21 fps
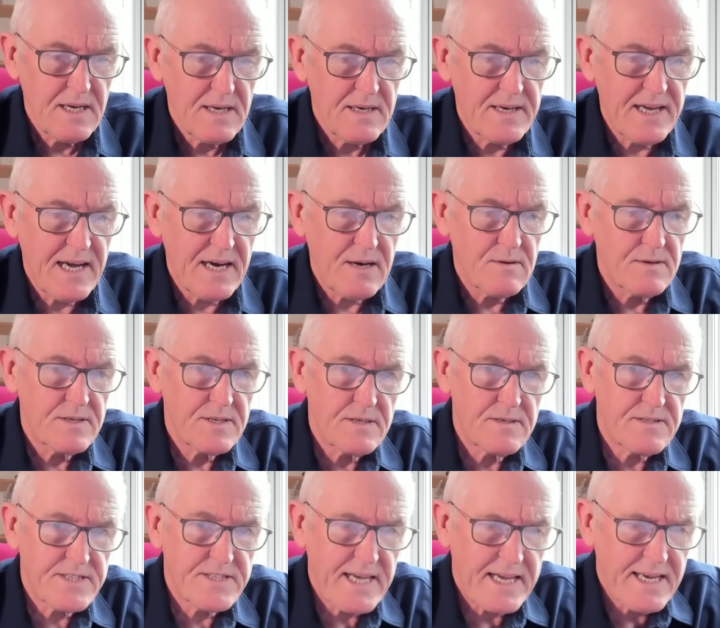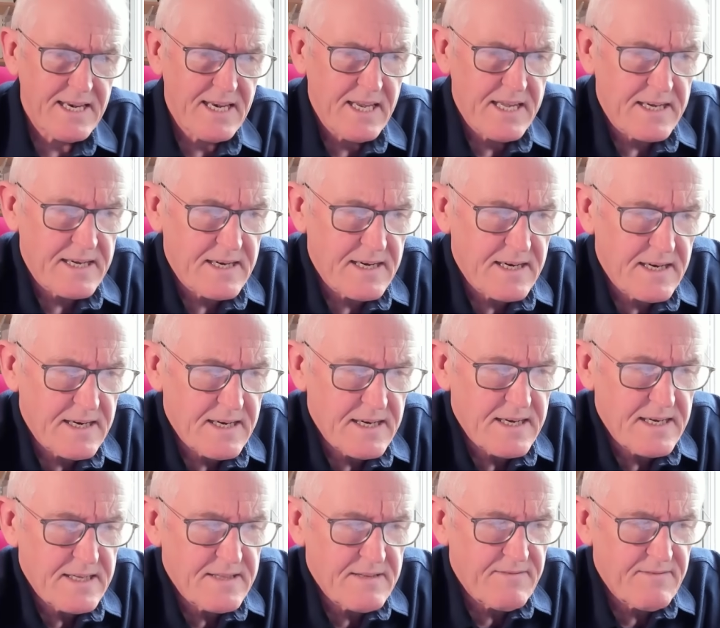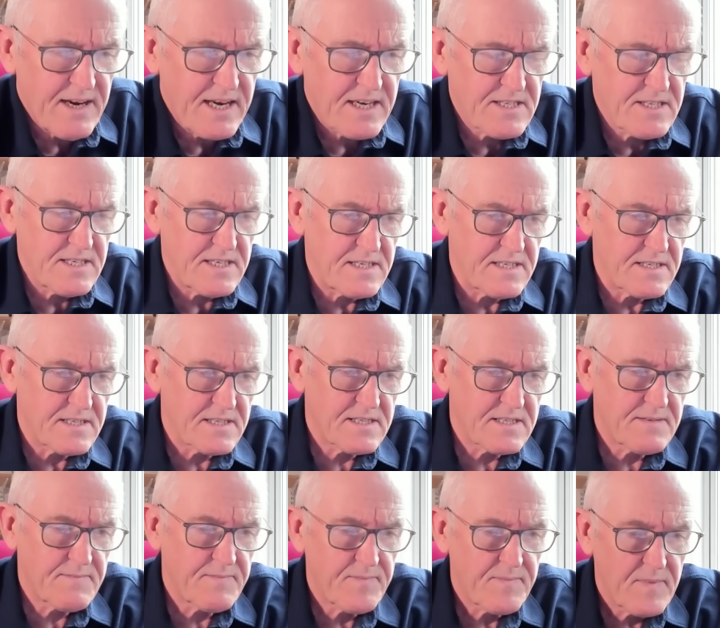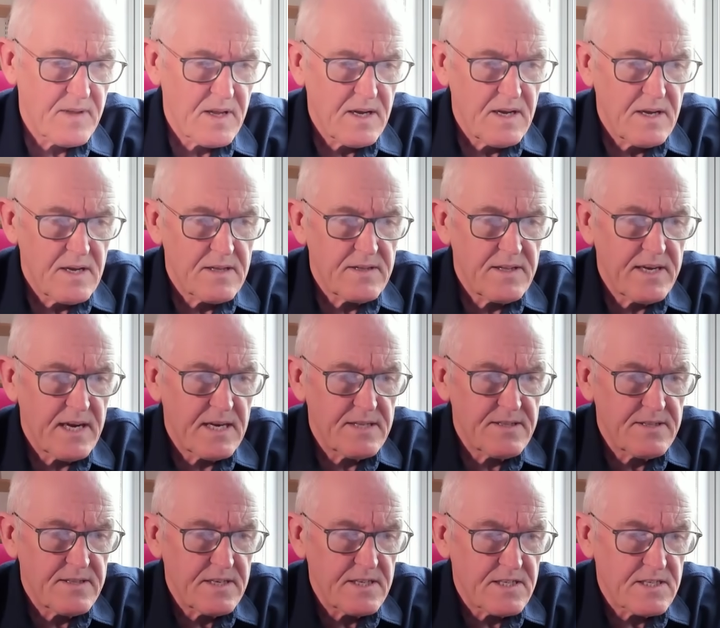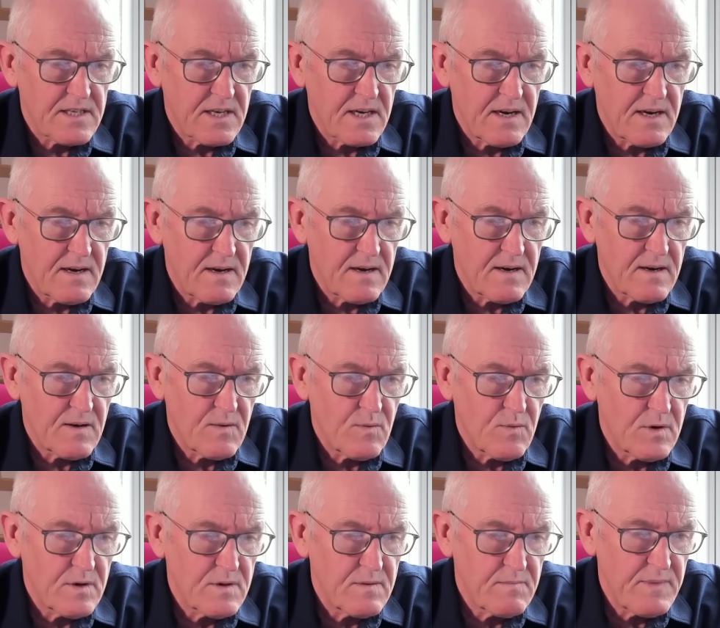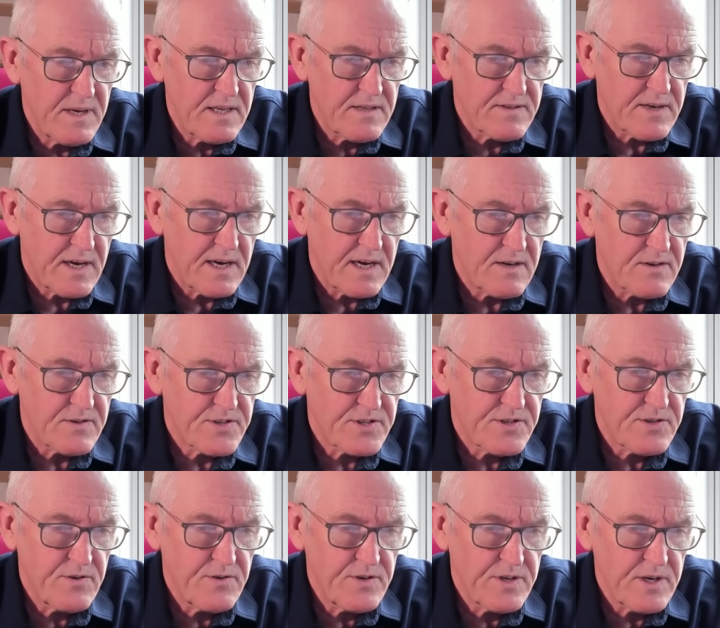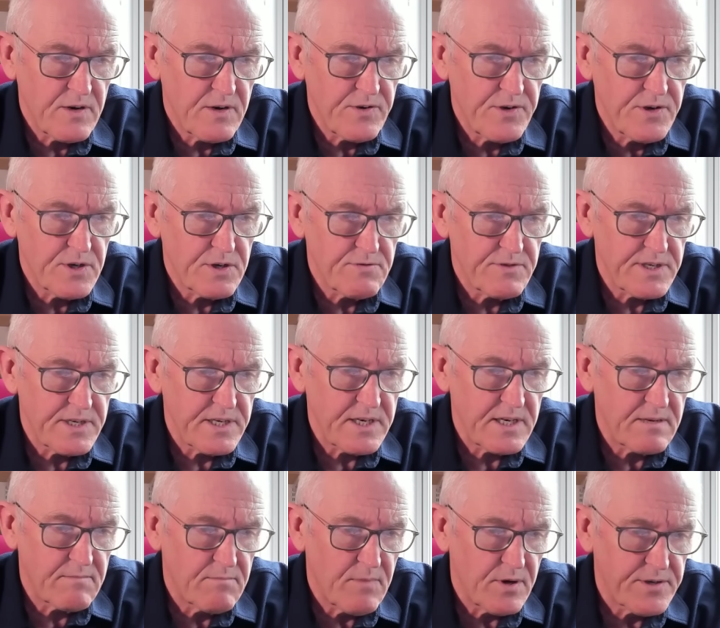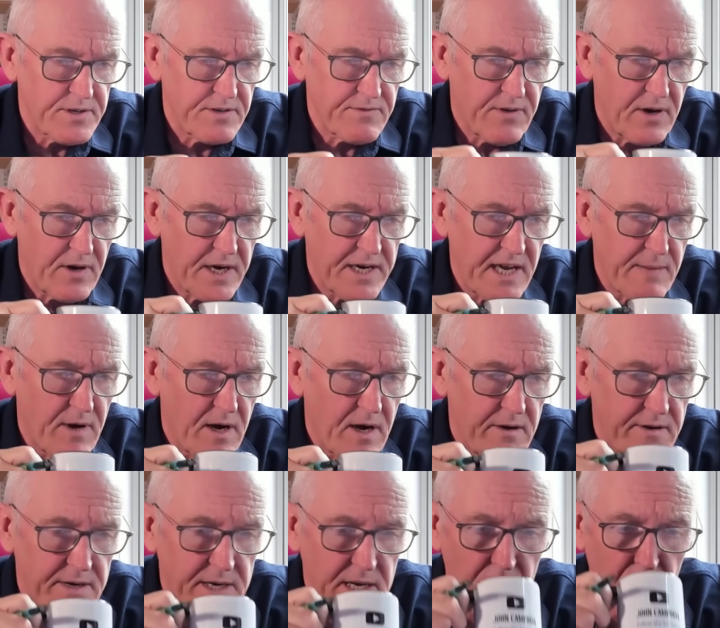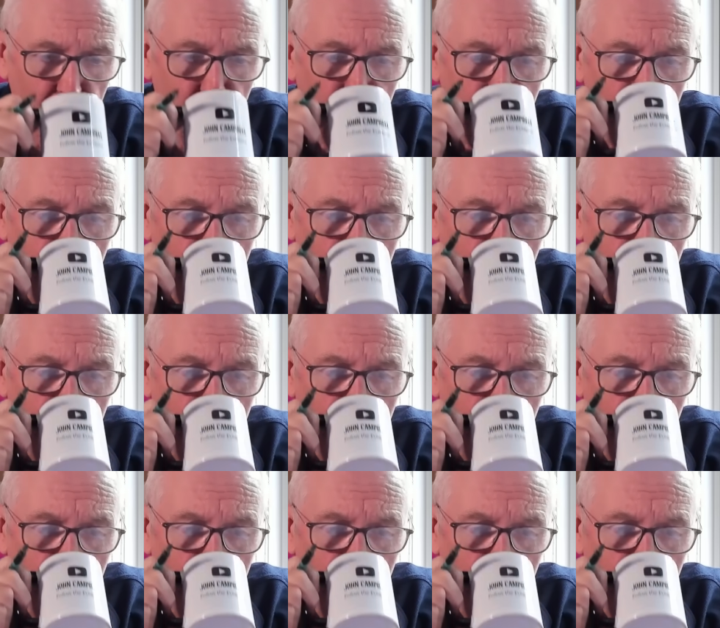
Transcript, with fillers: Now, sadly, in the vaccines, they had this 1-methyl-pseudouridine modified mRNA.